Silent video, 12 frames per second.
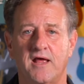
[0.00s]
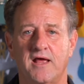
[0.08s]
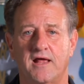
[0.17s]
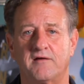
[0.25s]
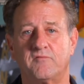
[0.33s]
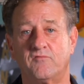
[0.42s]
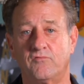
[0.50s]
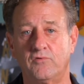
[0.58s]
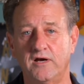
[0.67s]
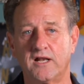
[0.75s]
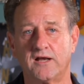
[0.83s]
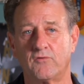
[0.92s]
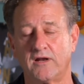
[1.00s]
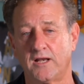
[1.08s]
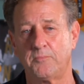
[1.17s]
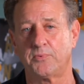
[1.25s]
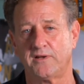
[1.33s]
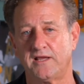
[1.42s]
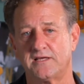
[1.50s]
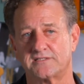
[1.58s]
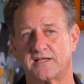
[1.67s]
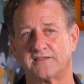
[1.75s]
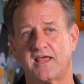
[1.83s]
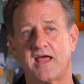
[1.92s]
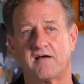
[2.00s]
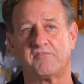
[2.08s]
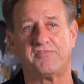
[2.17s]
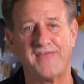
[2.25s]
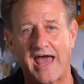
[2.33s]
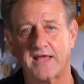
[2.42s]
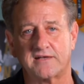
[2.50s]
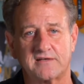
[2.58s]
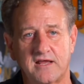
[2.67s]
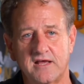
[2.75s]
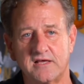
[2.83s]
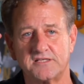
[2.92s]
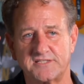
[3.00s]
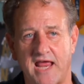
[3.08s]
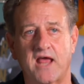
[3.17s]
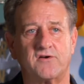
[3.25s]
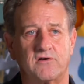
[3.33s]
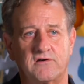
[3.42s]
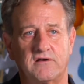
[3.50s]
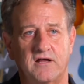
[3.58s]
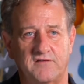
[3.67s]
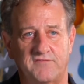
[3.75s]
and I'm really, really pleased that they have that standard of